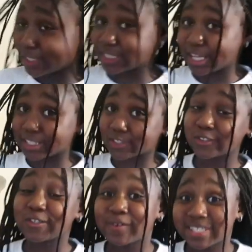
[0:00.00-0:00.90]
first day of
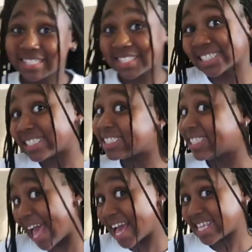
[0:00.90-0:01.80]
school was a
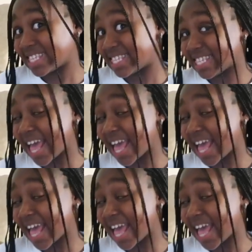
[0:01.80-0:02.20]
success.